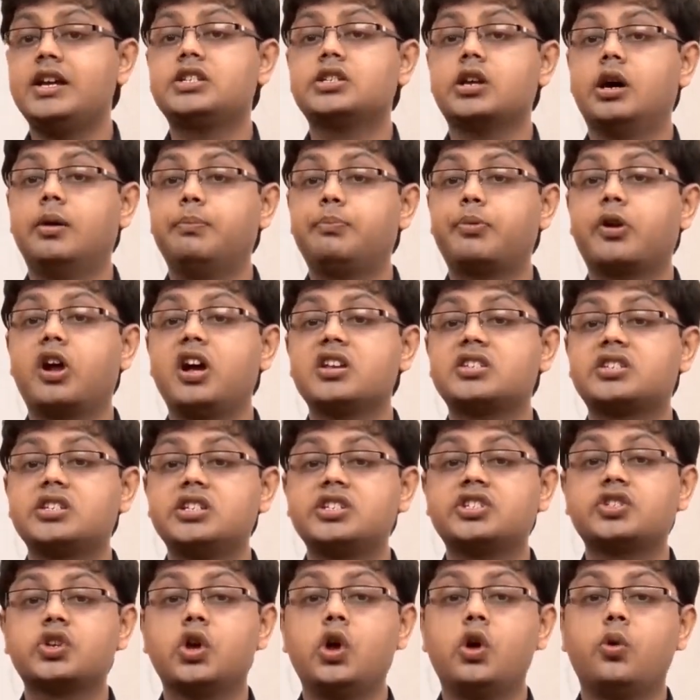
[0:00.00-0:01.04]
is a
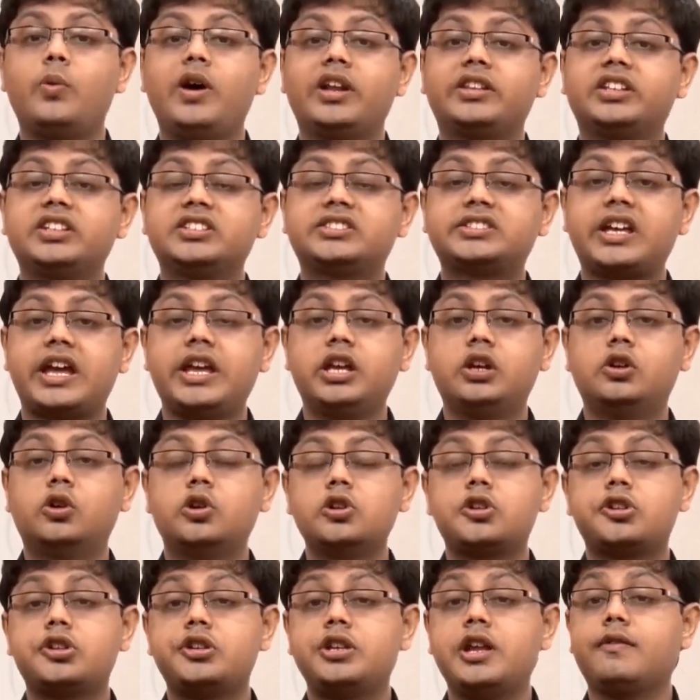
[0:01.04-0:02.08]
process where the
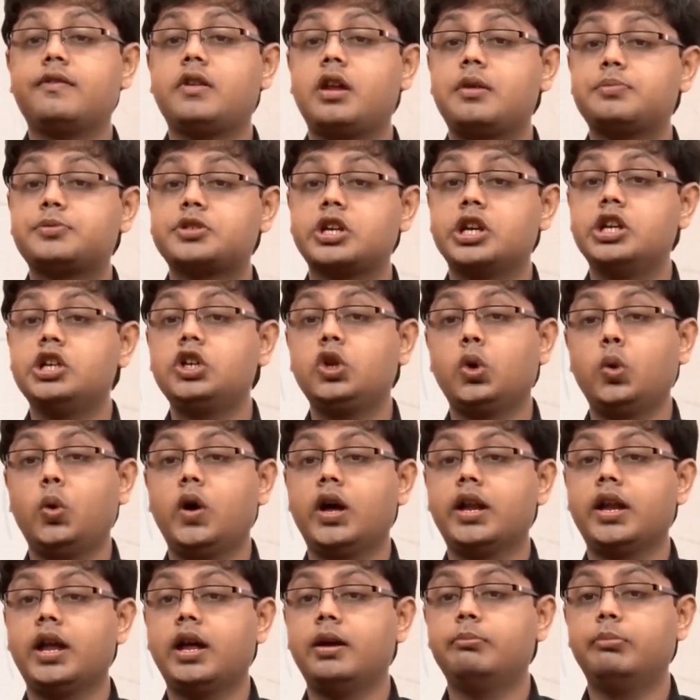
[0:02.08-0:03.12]
zygote develops into
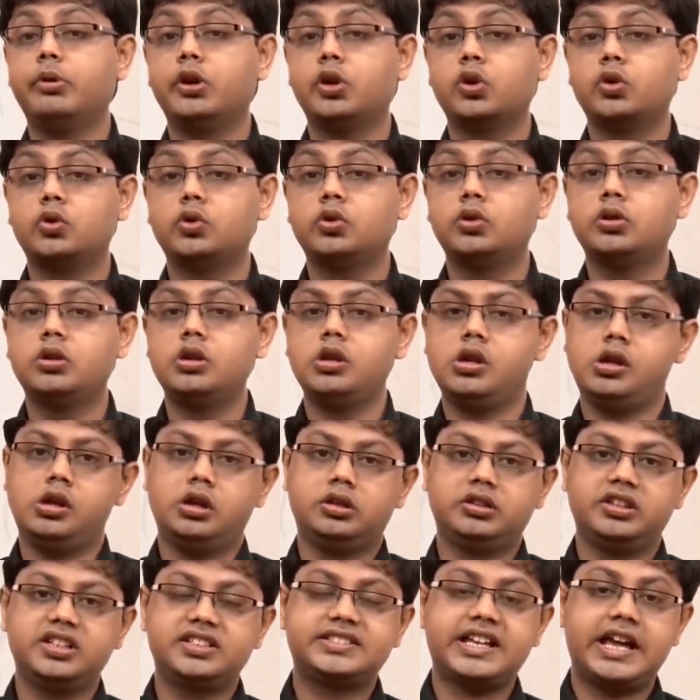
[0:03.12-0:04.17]
an embryo.
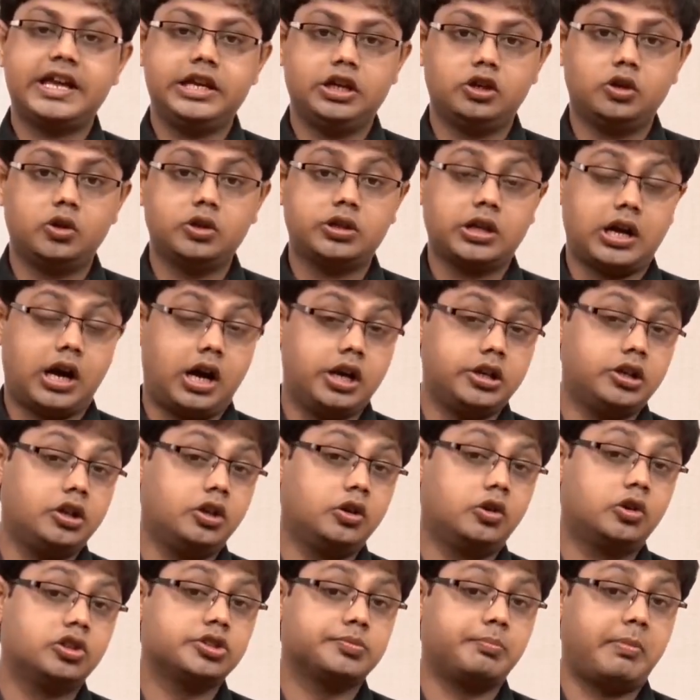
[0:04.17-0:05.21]
The zygote
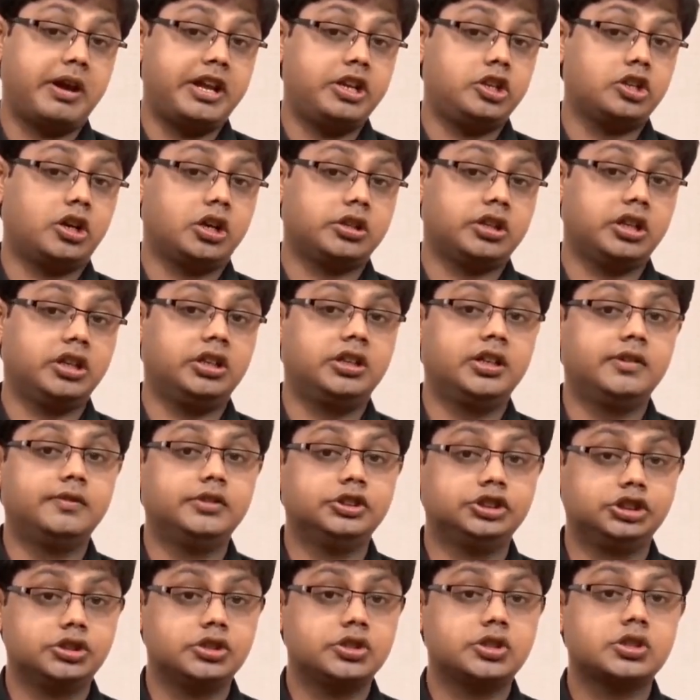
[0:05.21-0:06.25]
undergoes mitotic
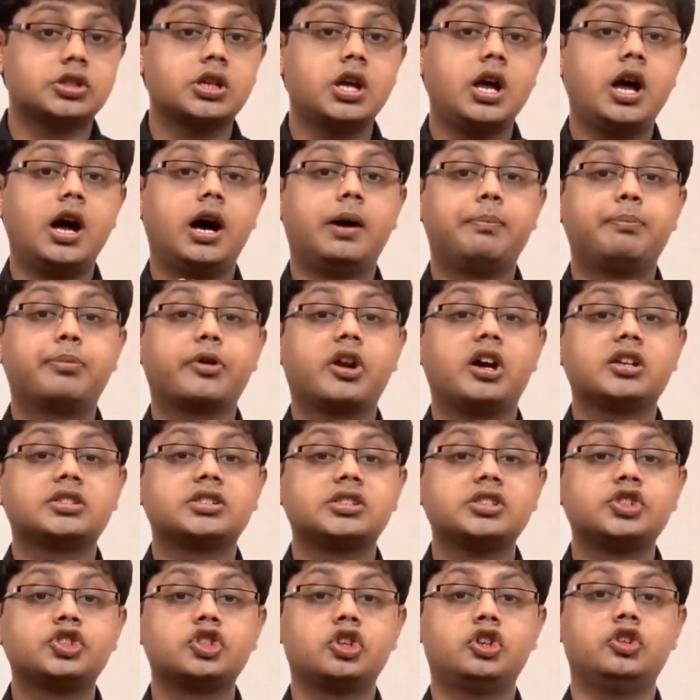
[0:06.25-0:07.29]
divisions, a
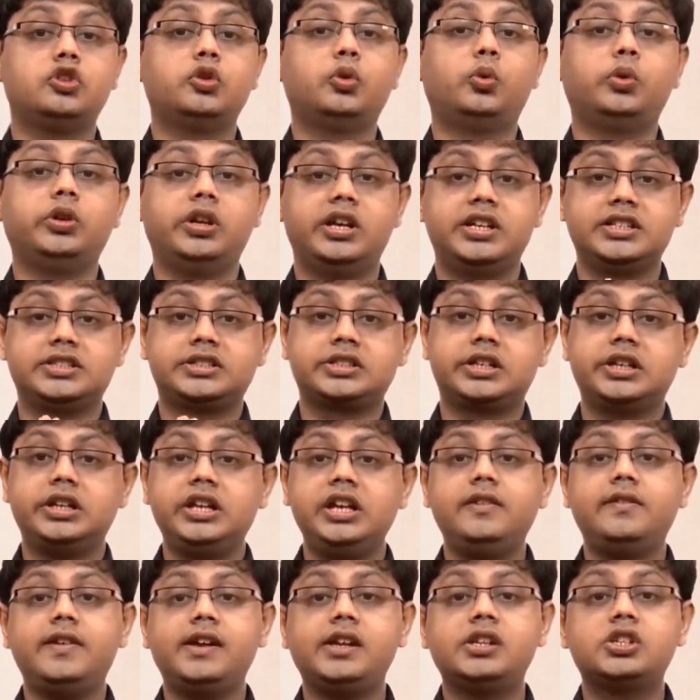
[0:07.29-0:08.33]
process known as
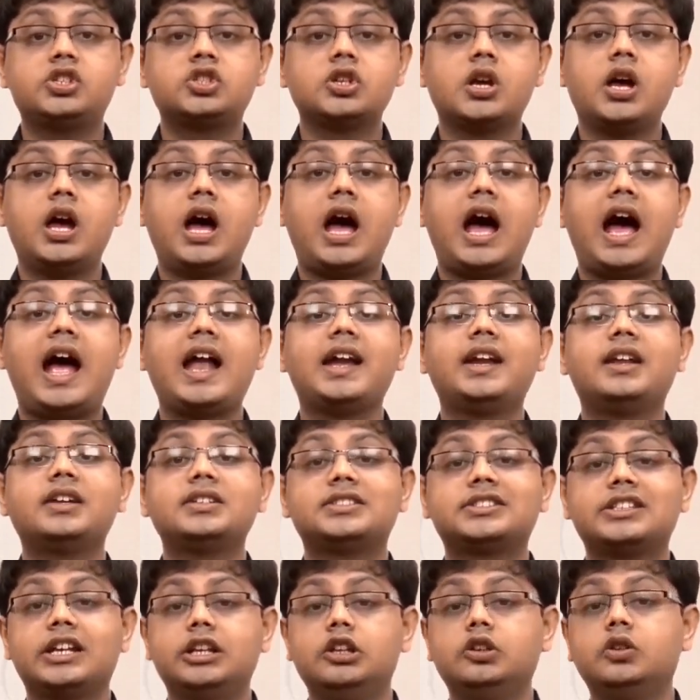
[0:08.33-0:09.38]
cleavage
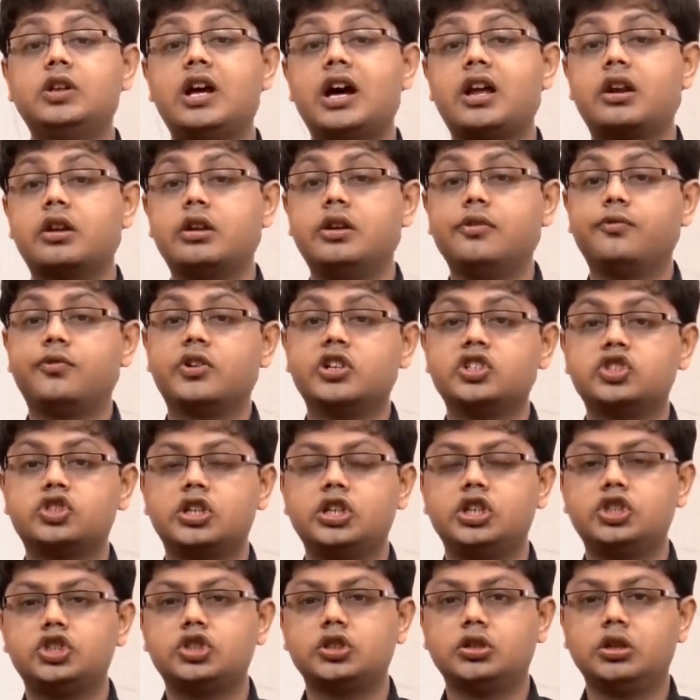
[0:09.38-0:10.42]
and cellular
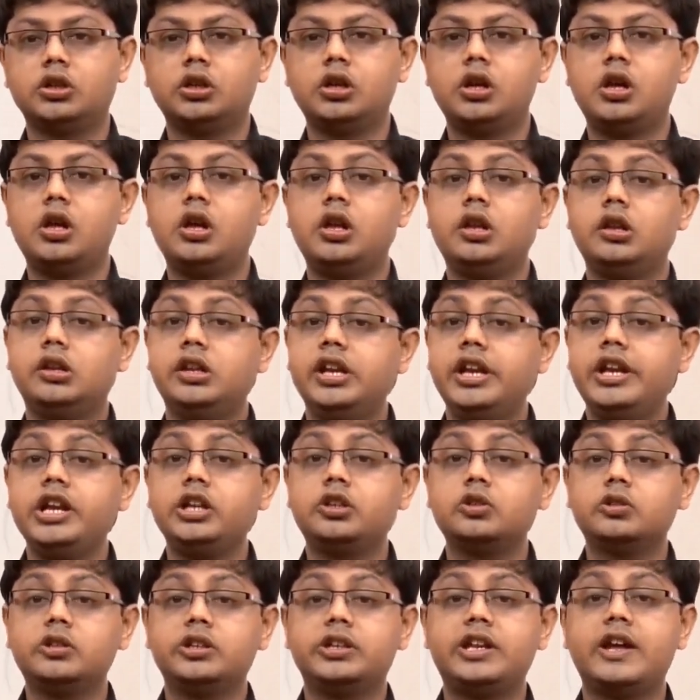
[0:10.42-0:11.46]
differentiation,
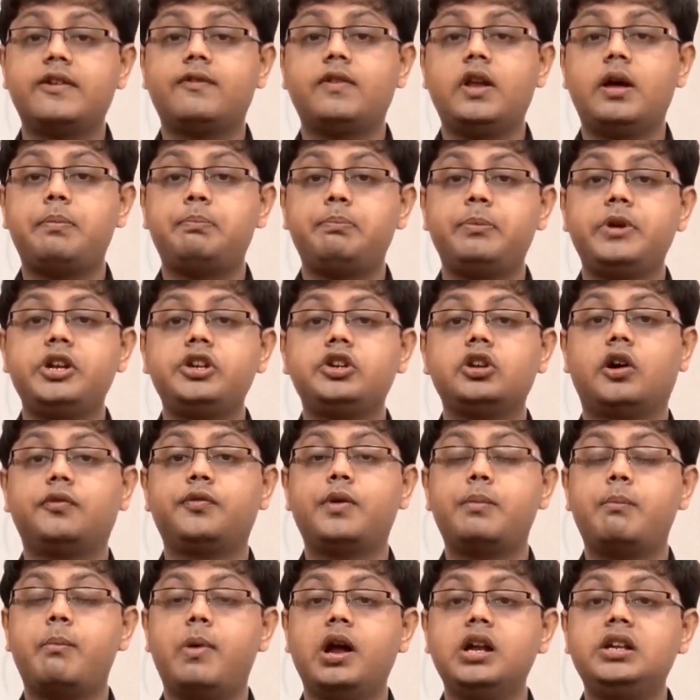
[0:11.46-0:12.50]
leading to the development
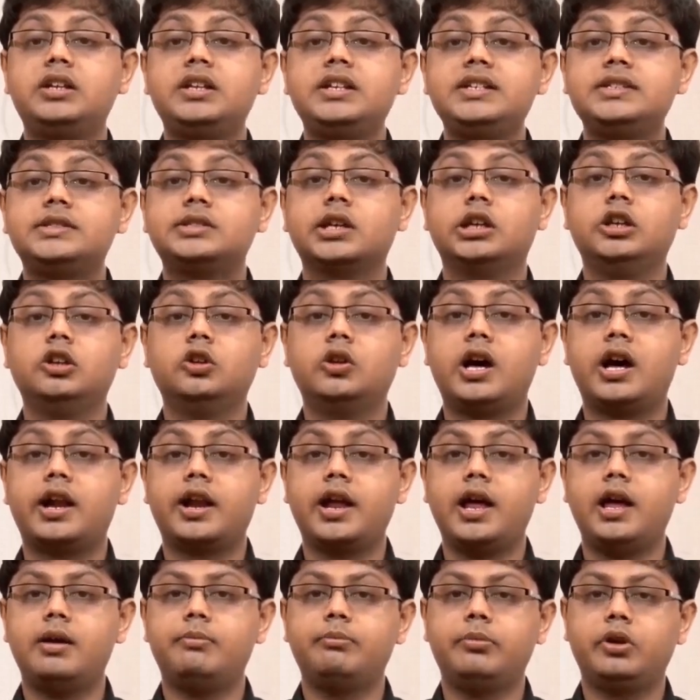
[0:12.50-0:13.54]
of a
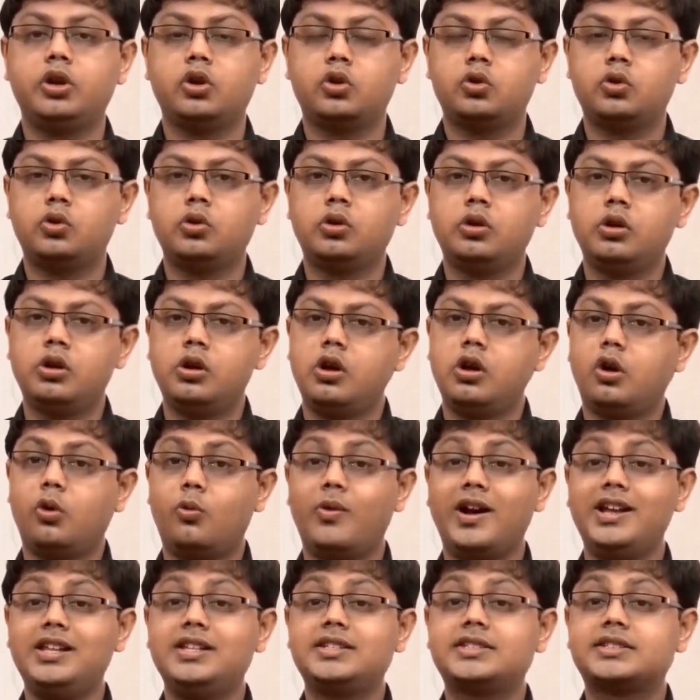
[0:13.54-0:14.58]
multicellular embryo.
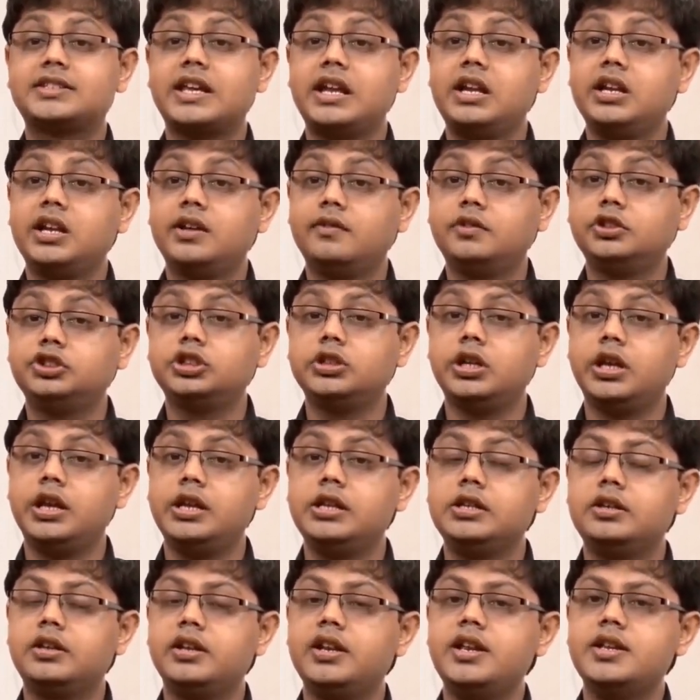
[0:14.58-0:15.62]
While cell division
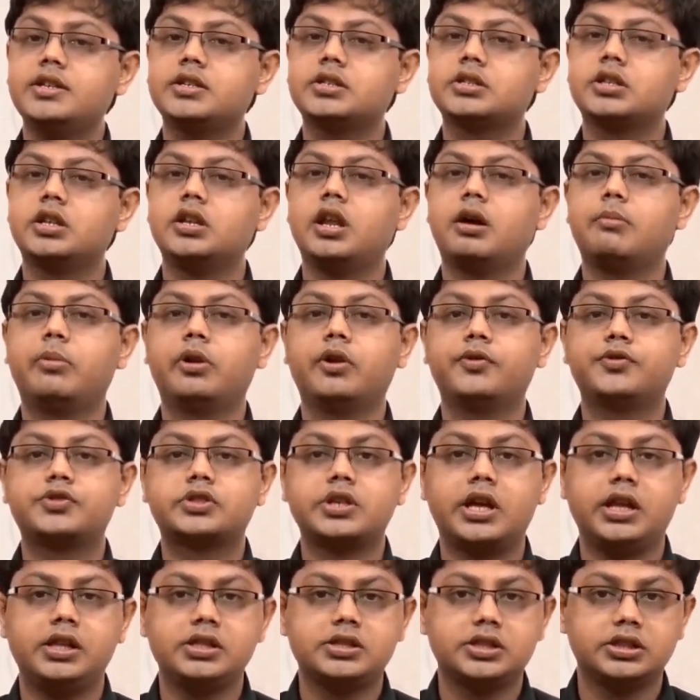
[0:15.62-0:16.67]
increases the number of
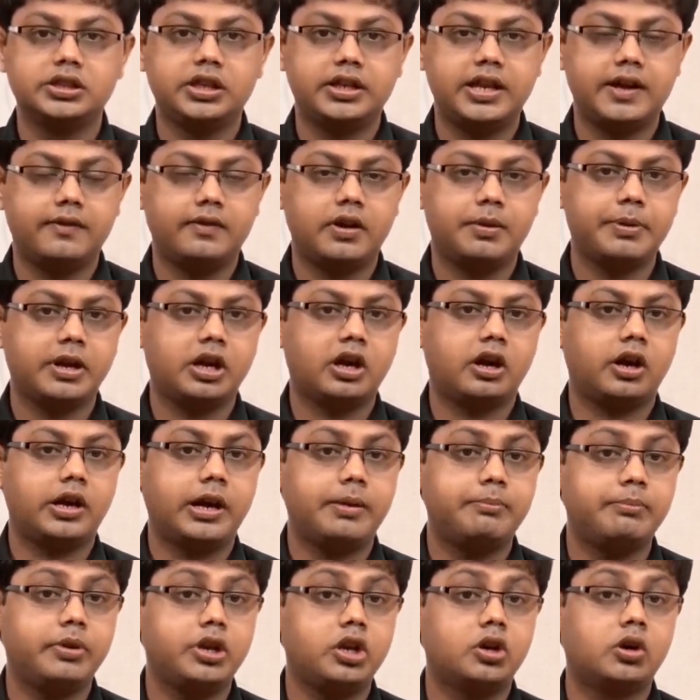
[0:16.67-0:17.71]
cells in the developing
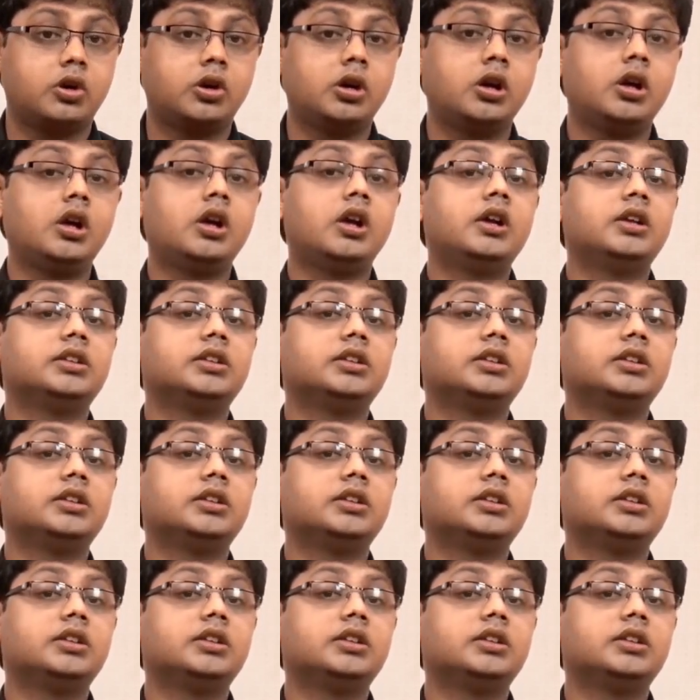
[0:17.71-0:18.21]
embryo,